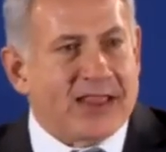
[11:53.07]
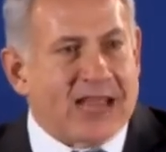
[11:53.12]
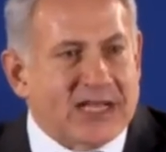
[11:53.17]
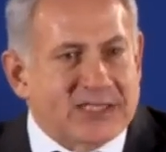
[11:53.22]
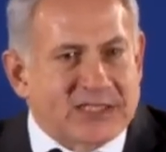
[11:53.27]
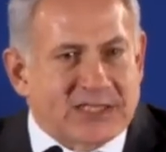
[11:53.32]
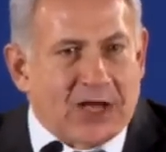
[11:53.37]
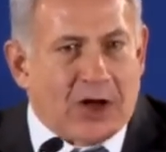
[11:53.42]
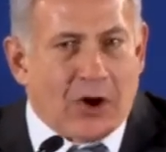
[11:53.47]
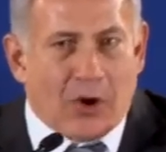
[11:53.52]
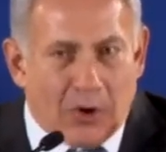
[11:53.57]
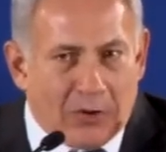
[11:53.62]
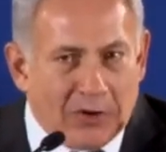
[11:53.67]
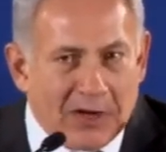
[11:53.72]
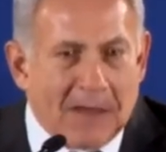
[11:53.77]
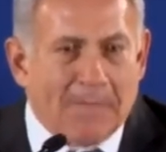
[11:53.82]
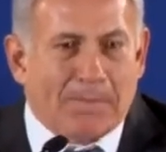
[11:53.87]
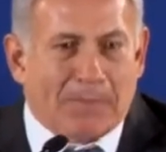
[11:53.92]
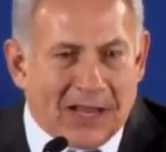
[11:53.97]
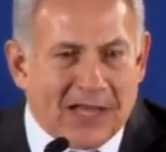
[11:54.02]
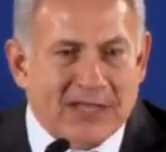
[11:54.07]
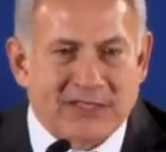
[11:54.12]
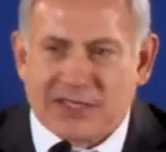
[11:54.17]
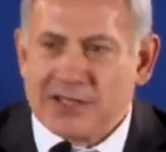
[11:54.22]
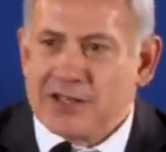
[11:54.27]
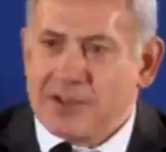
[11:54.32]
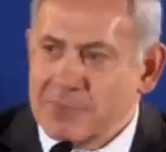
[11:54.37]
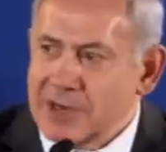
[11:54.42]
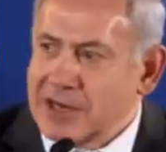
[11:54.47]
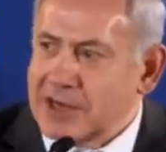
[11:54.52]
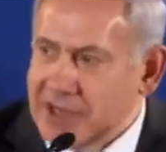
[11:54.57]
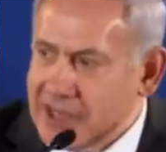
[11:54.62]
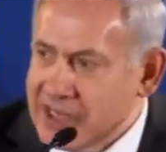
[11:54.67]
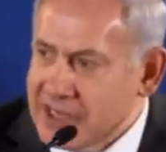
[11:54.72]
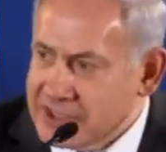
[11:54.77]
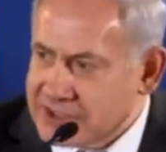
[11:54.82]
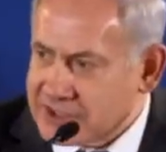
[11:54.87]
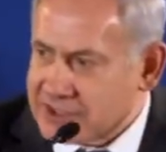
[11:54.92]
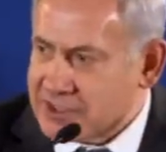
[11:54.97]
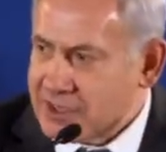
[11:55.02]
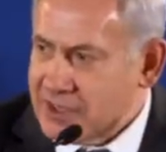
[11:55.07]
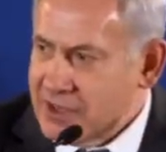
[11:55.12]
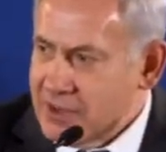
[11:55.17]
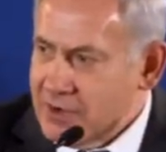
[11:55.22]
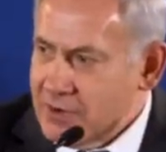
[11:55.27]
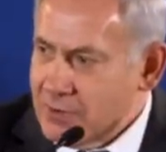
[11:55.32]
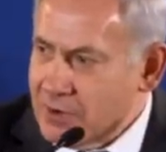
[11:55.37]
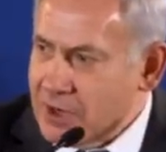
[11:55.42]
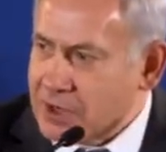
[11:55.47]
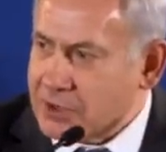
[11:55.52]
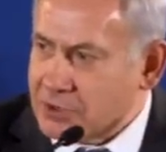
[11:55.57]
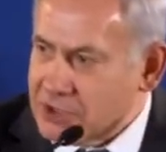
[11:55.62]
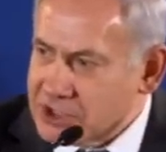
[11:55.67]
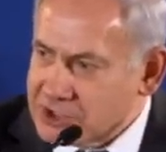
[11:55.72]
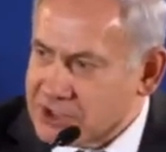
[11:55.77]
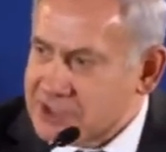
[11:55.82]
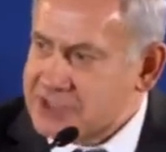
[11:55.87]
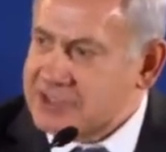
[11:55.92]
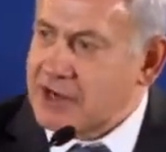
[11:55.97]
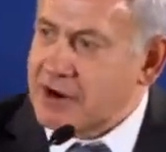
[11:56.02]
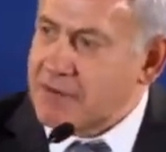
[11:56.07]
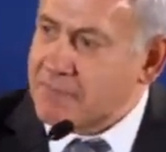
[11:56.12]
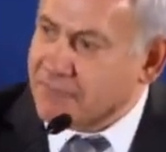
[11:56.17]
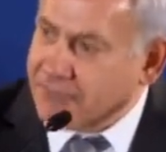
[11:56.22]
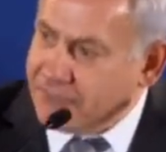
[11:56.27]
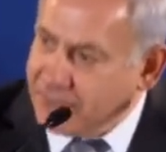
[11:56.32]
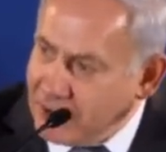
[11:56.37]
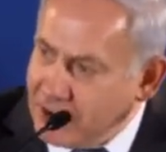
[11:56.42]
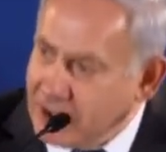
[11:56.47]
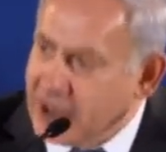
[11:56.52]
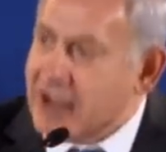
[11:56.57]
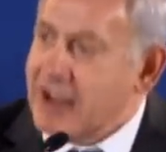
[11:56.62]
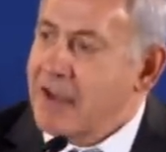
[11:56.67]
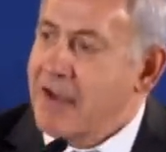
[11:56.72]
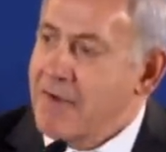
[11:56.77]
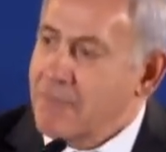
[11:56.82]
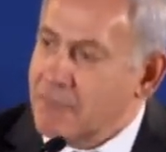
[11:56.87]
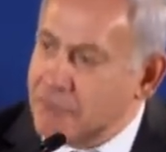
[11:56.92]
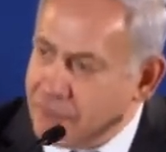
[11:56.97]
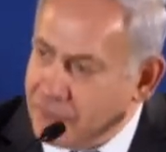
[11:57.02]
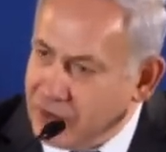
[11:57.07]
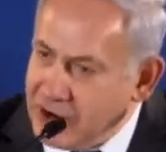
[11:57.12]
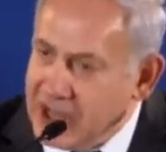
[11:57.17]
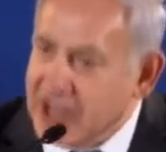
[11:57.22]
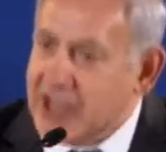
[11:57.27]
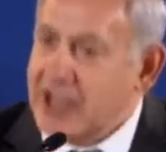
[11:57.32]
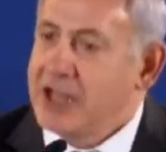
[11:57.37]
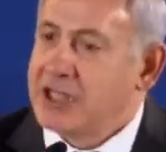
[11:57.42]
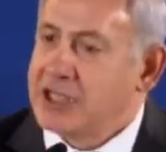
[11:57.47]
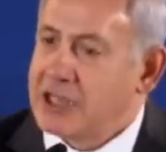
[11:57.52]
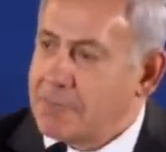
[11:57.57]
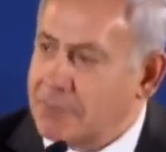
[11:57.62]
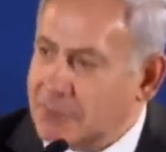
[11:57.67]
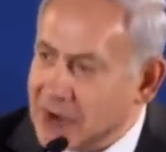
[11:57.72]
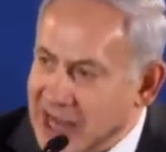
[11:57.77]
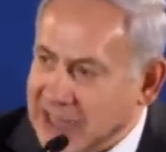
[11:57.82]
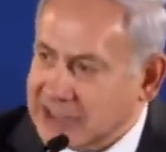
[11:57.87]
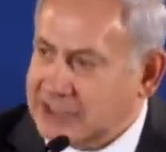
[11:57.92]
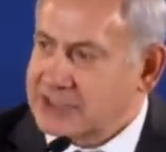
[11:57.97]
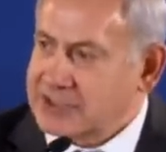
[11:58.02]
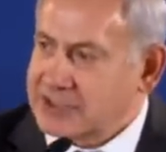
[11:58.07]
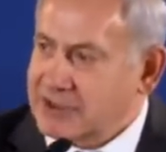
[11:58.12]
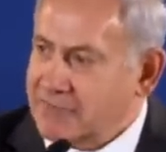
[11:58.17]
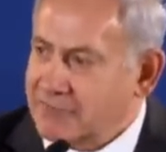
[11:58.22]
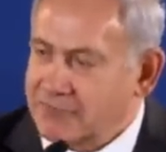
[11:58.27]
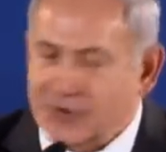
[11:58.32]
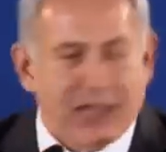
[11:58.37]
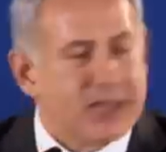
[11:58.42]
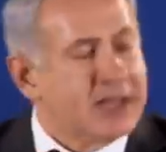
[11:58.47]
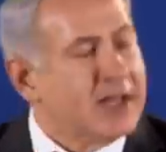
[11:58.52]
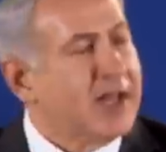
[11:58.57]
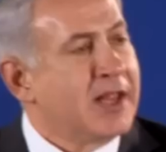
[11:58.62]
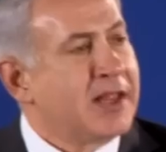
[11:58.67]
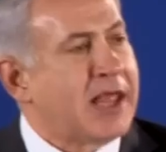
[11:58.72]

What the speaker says: That's the only place in the Middle East where Christians are fully free to practice their faith.